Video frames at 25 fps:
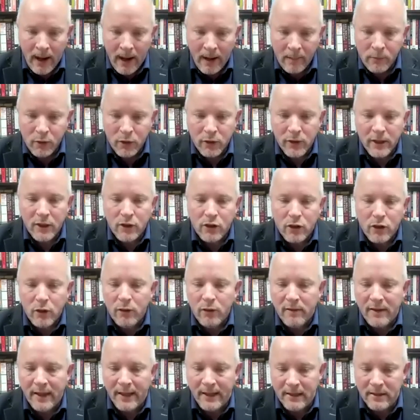I'm doing
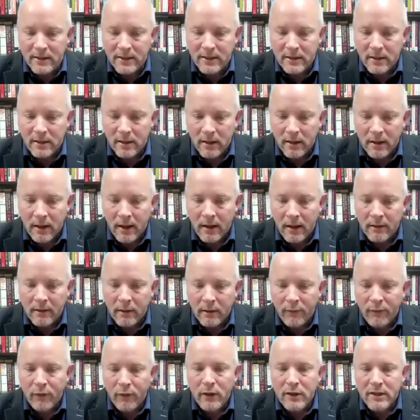two things.
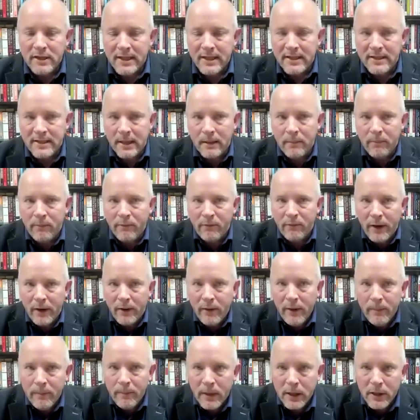The first is I'm
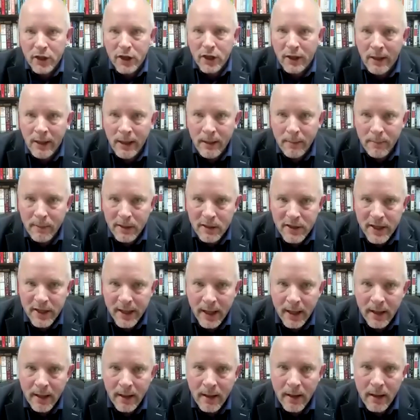very much
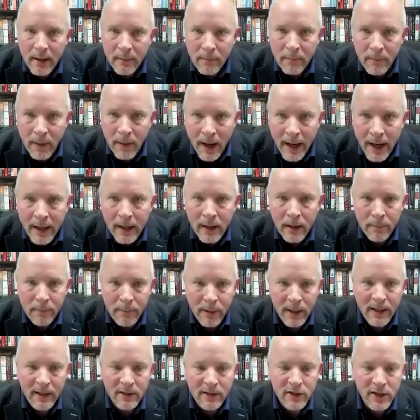limiting my
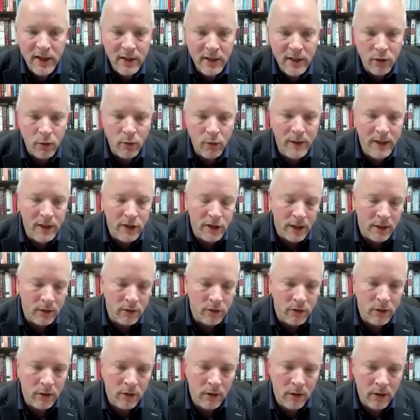ability to reach
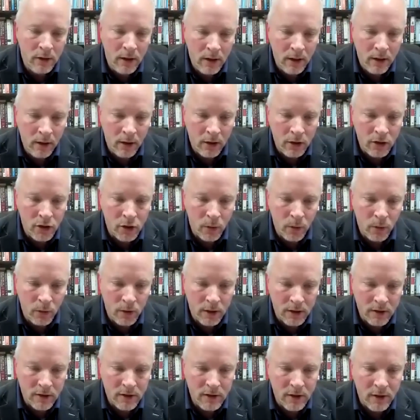out to a larger
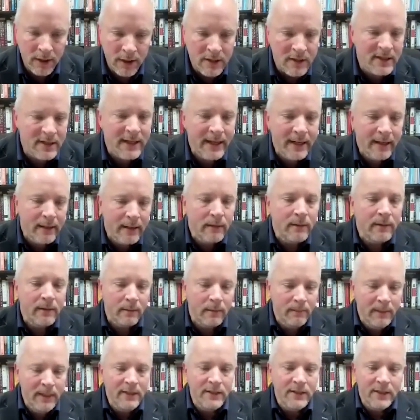audience. So let's take the
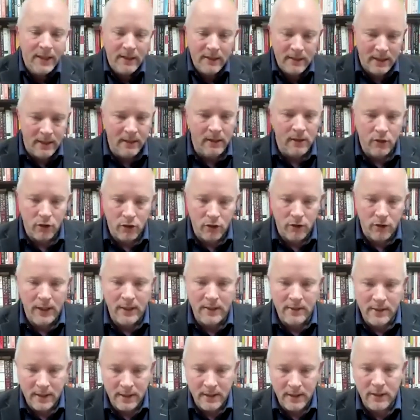meetings
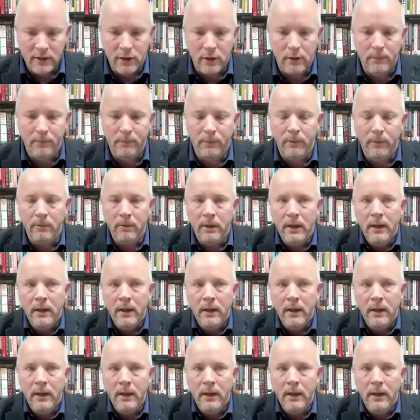industry as an example.